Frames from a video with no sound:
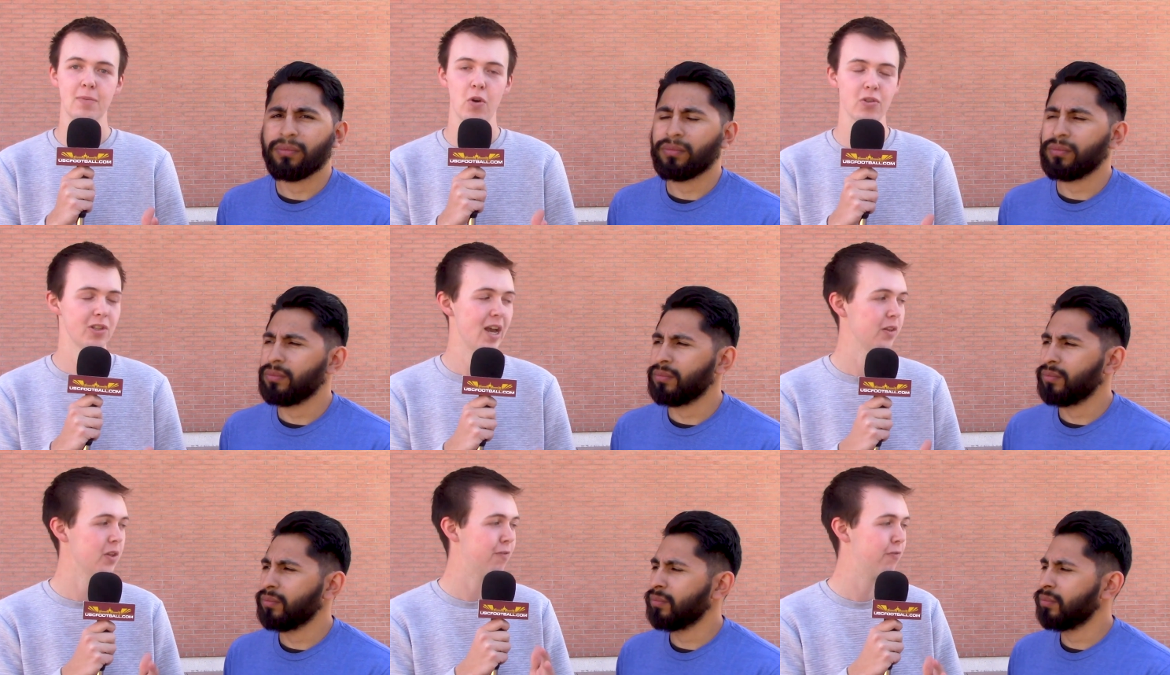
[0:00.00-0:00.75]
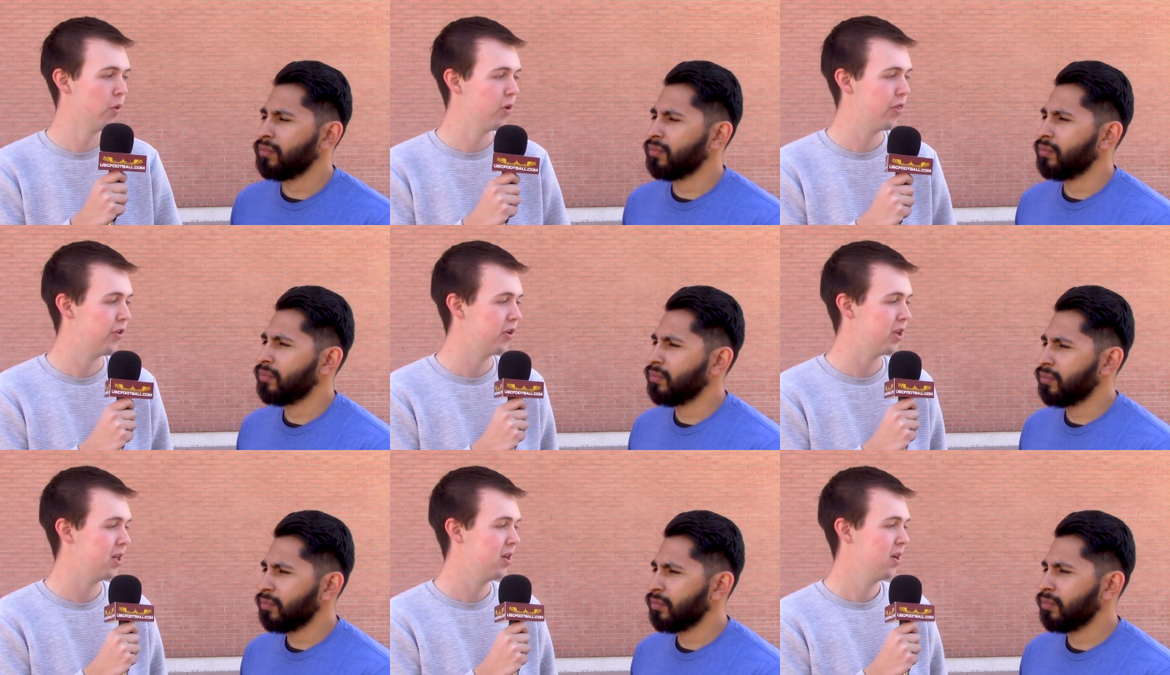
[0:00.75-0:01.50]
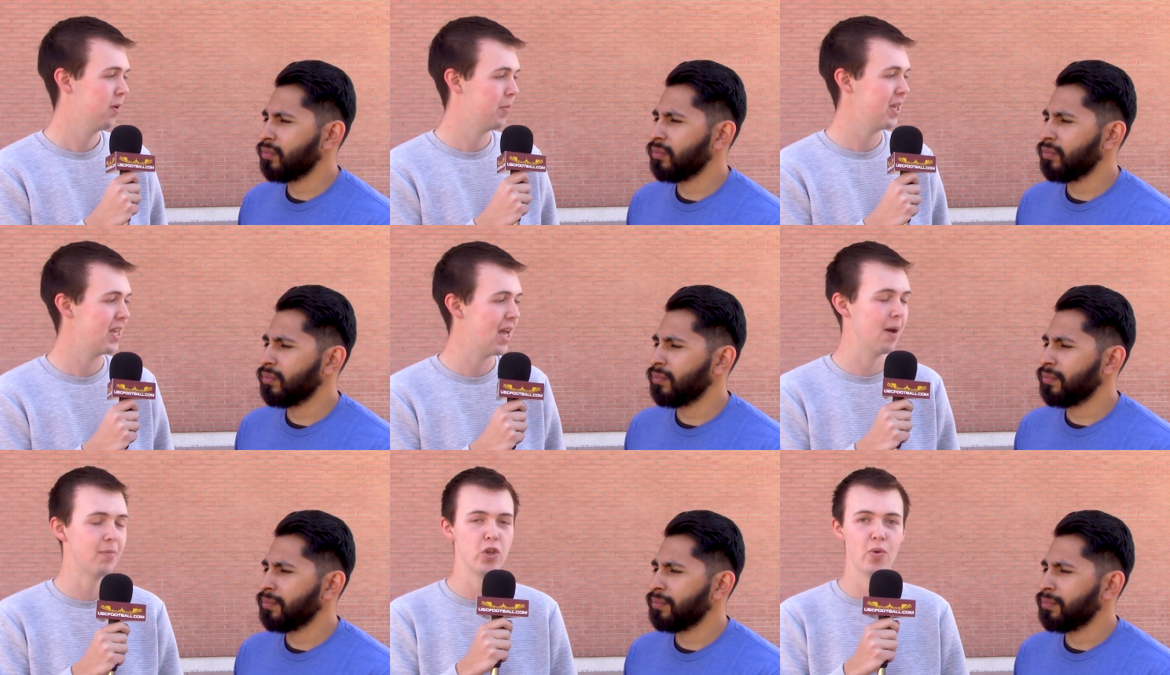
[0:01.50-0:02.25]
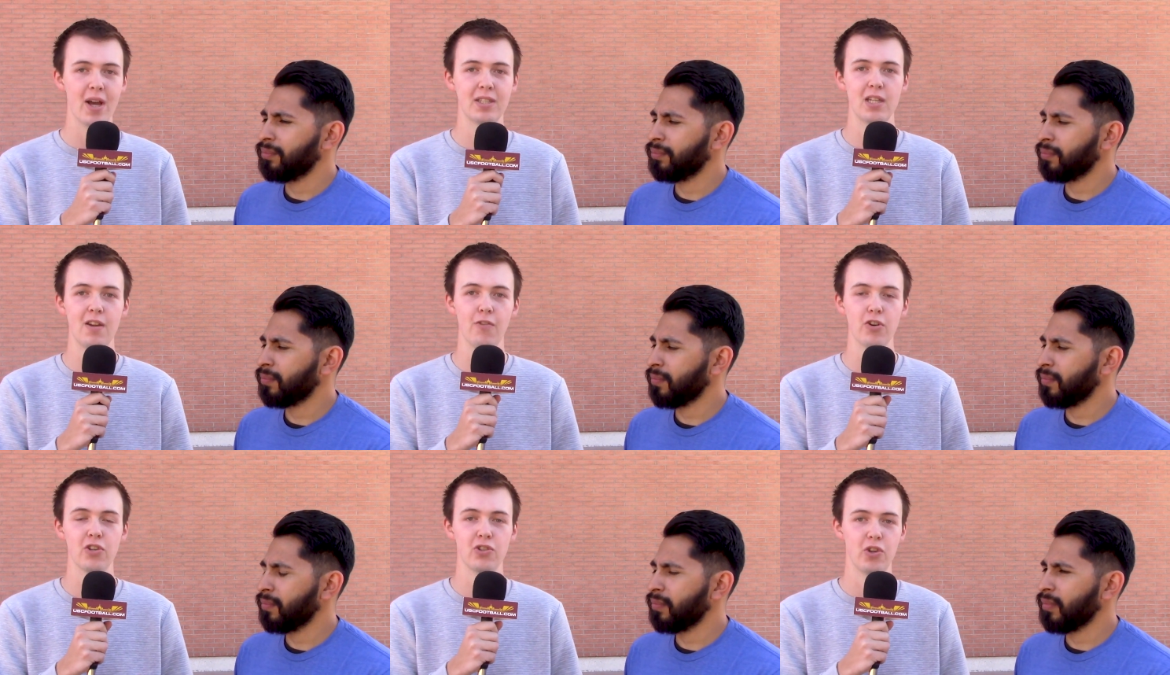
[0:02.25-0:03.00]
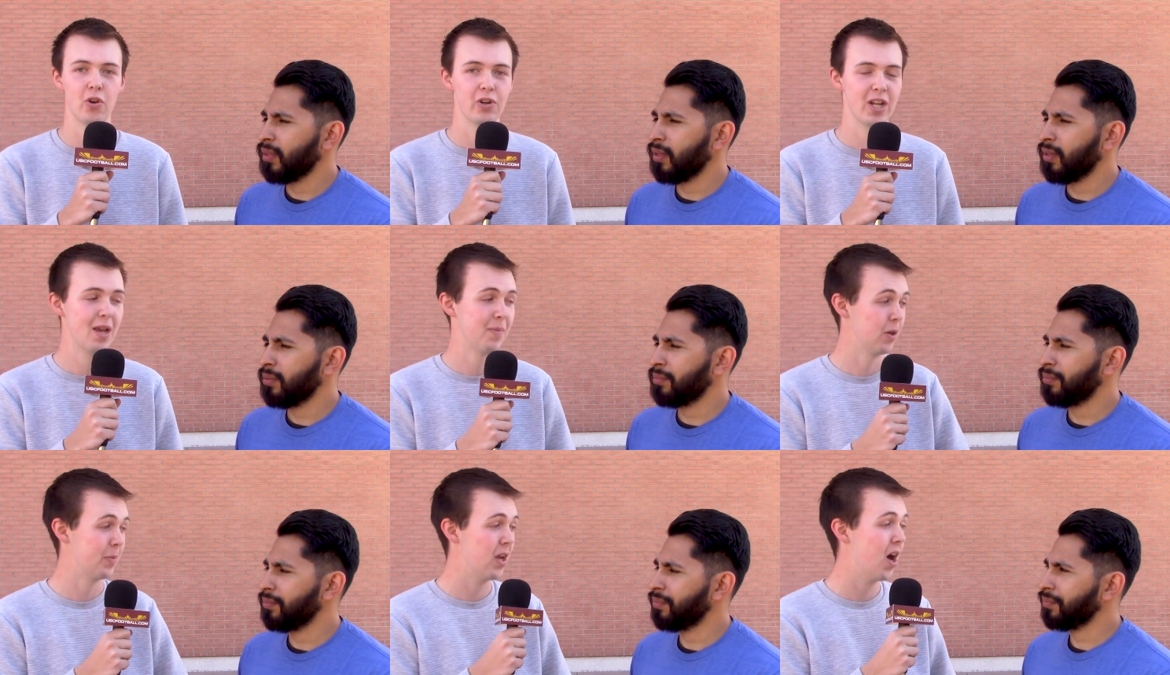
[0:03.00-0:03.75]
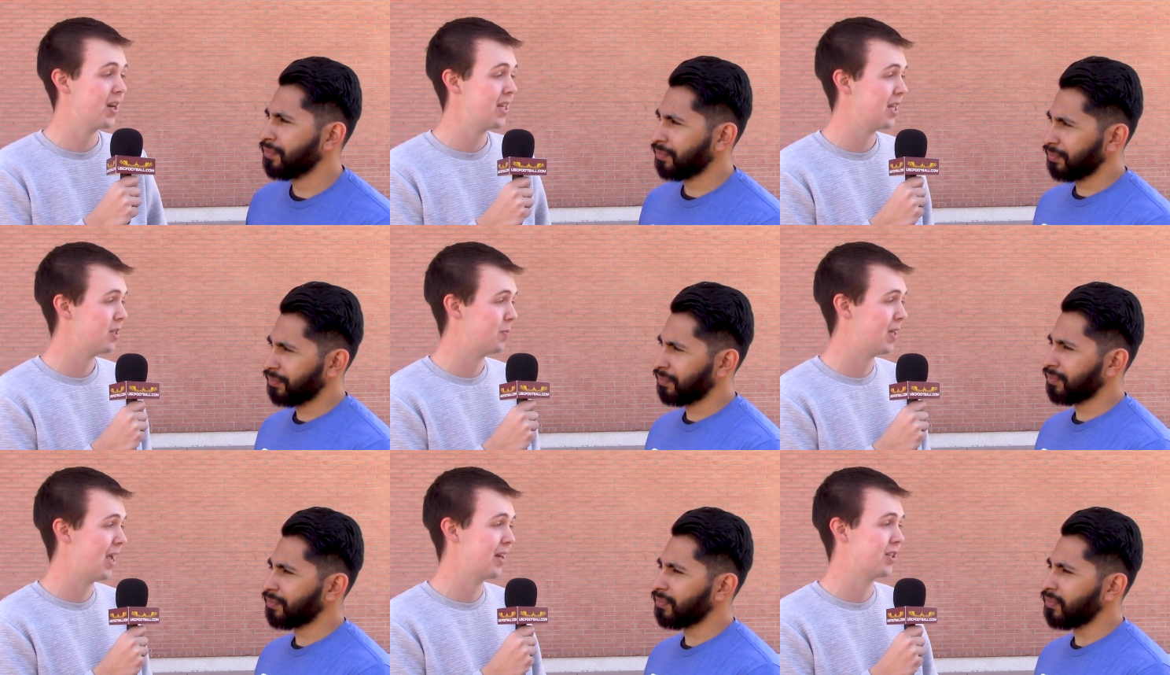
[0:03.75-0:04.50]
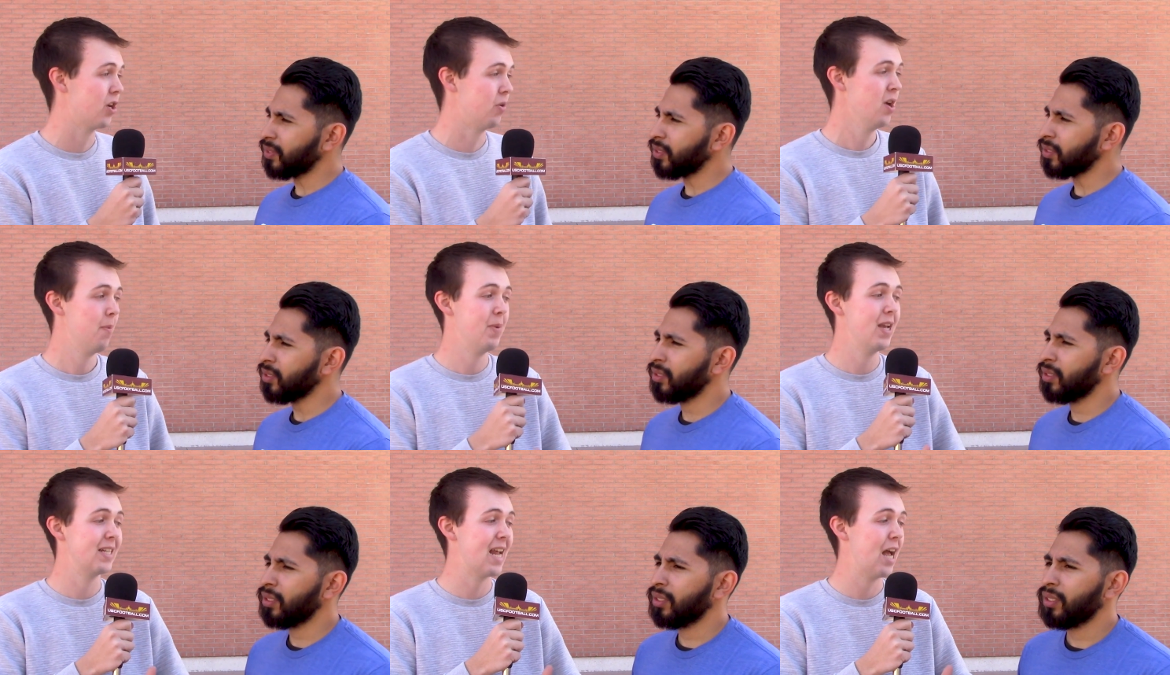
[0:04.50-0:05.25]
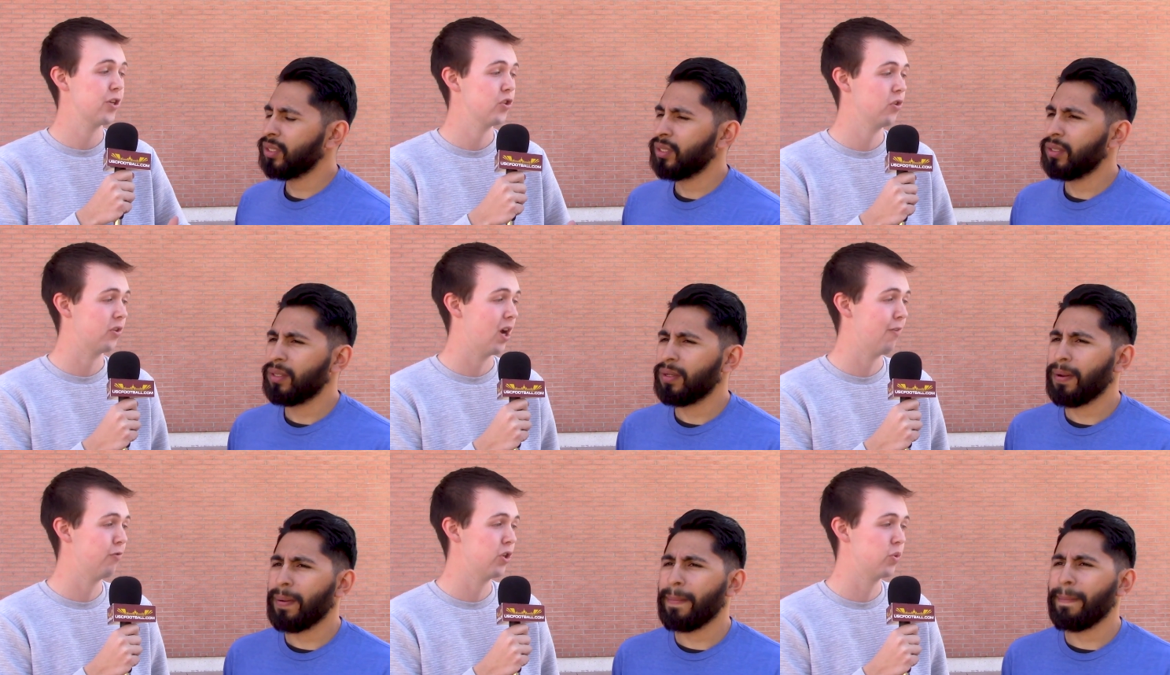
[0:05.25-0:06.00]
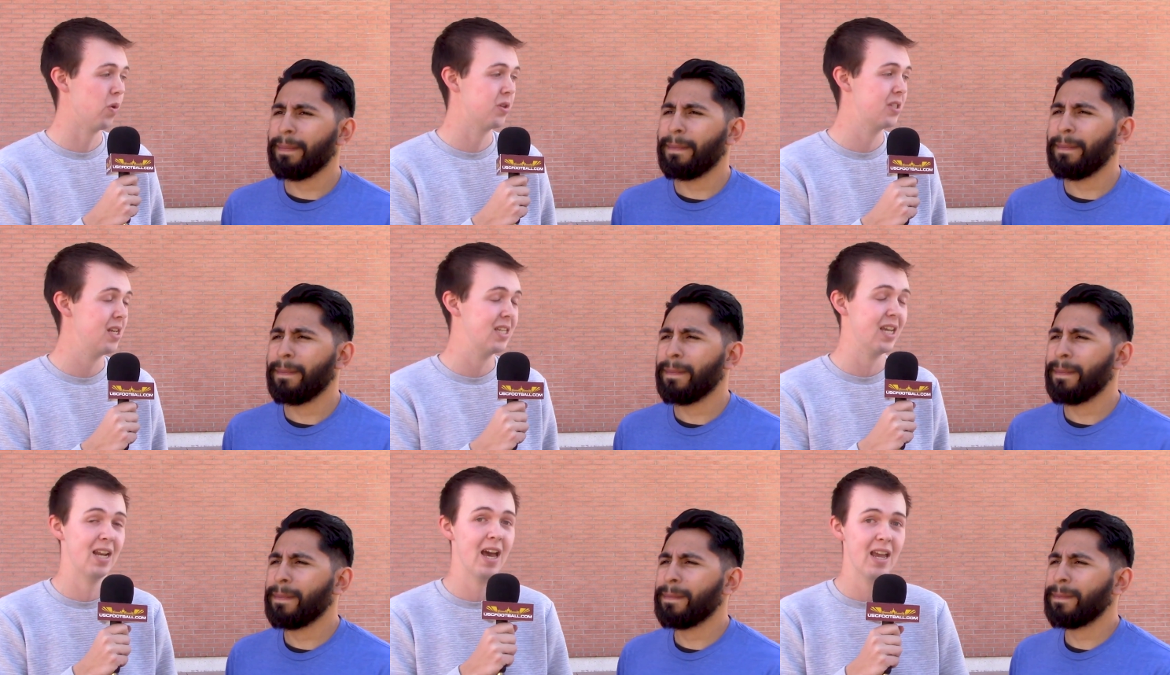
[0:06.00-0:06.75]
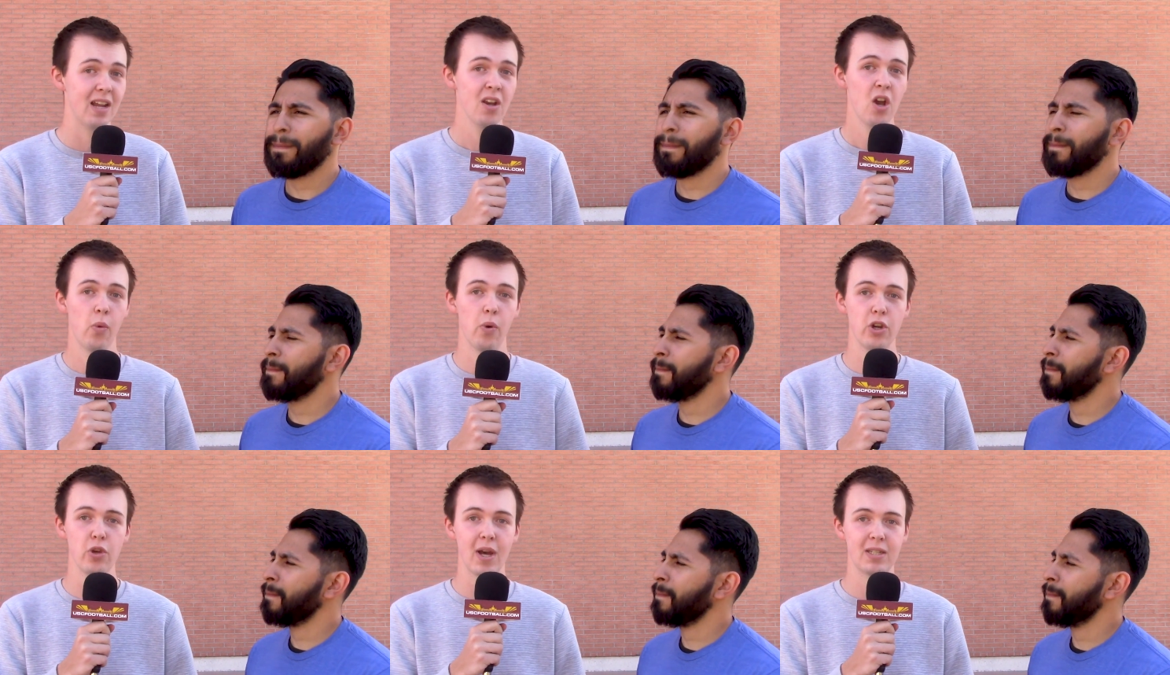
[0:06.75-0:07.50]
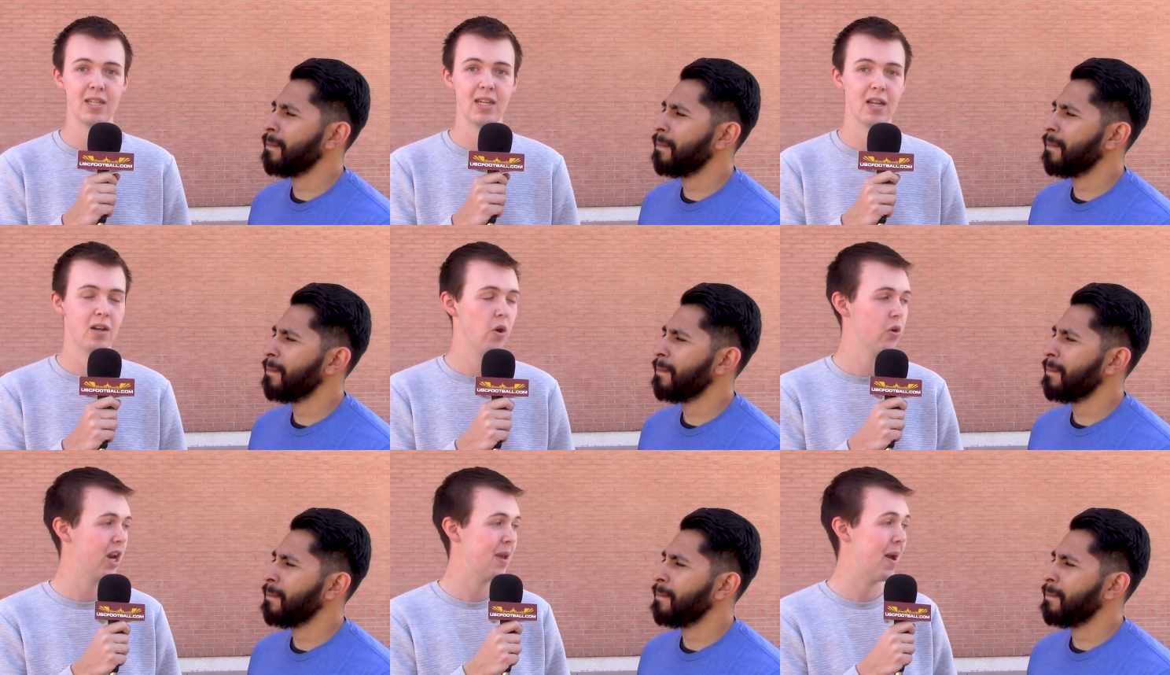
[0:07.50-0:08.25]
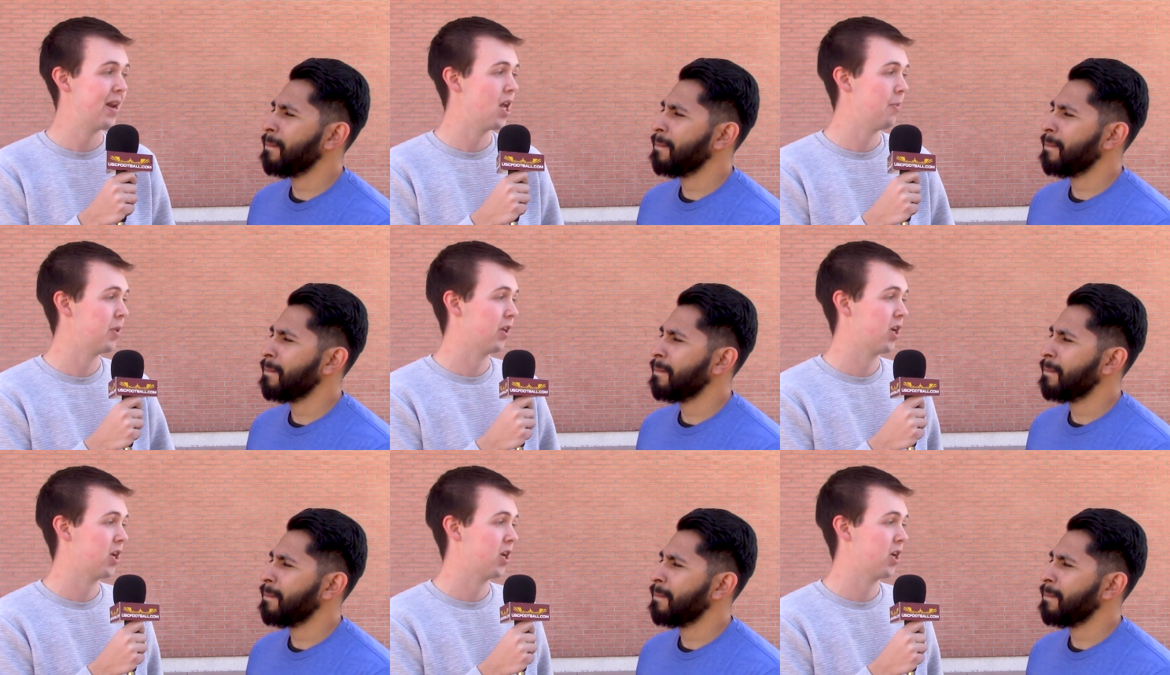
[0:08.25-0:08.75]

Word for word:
Speaker 1: most likely 4:30 p.m. USC versus Notre Dame. It'll be on ESPN, so big national coverage. We'll see tonight where USC and Notre Dame end up in the